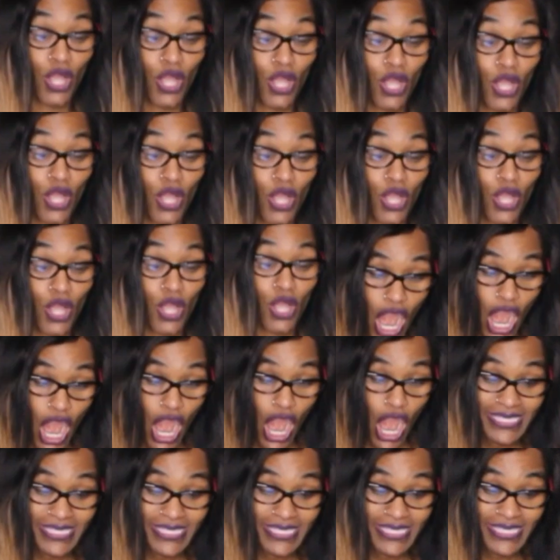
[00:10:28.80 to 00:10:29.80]

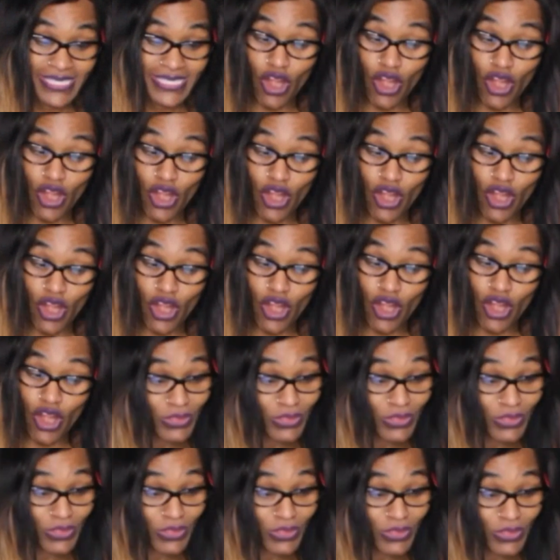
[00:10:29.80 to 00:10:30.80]
Cars that are
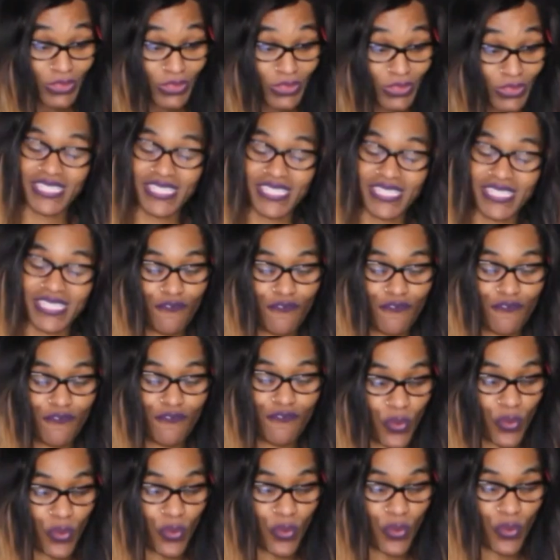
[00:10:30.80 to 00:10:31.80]
only rented for
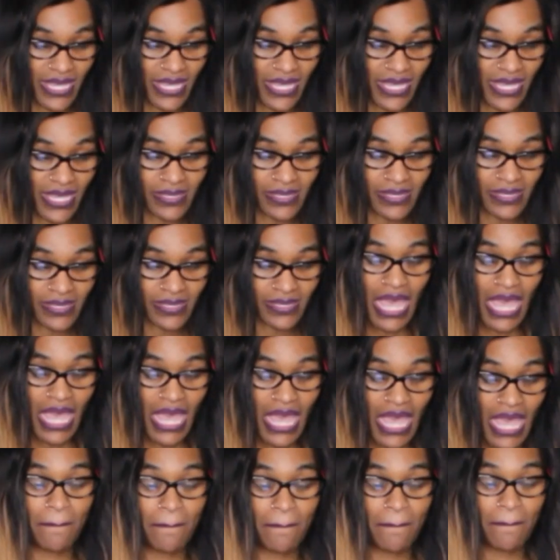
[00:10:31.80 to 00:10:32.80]
weekends.
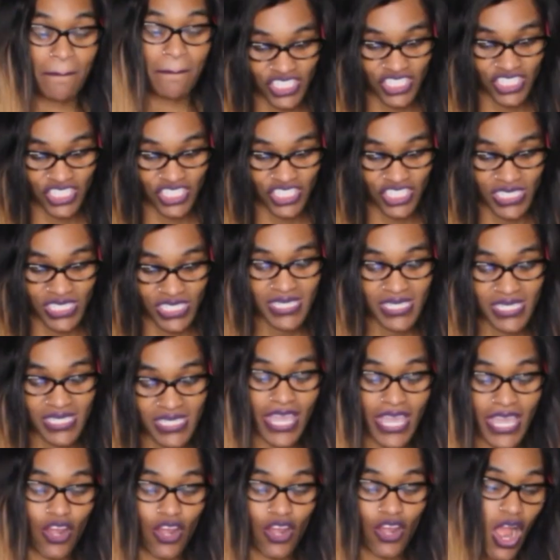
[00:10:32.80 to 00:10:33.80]
Mansions
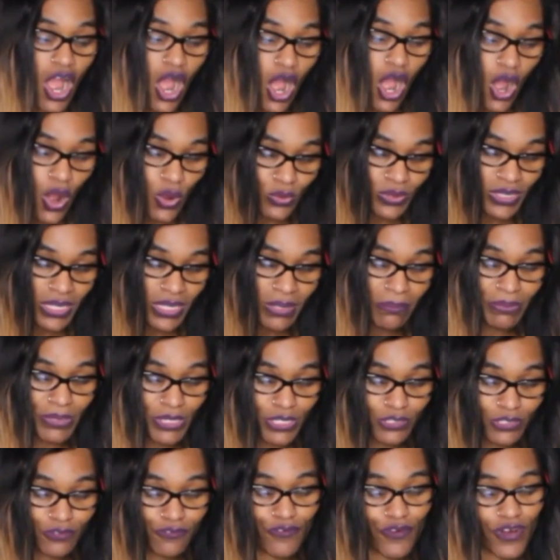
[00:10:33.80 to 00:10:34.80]
that are only
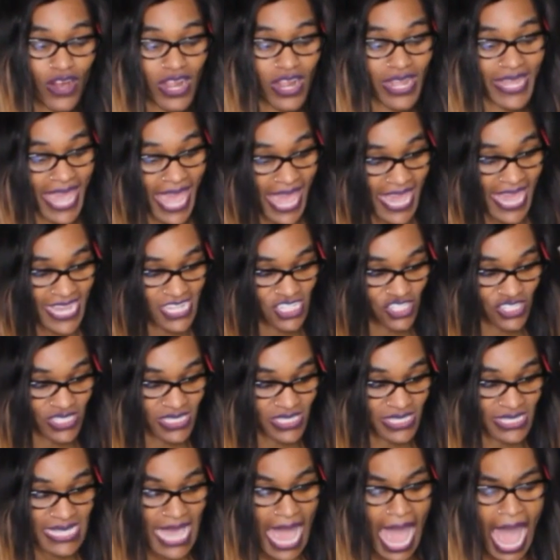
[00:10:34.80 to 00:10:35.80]
booked for
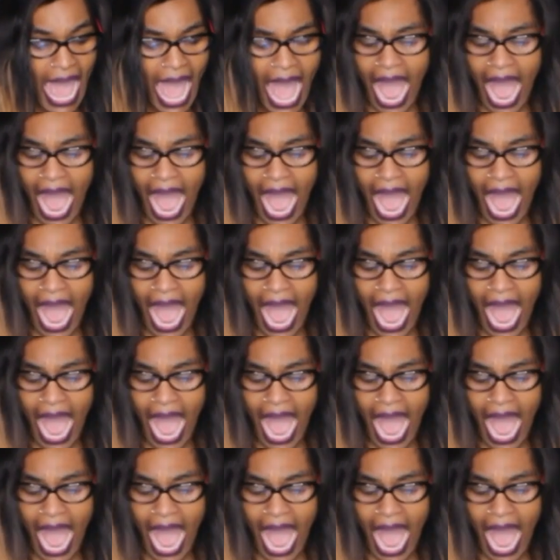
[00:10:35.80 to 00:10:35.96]
occasions.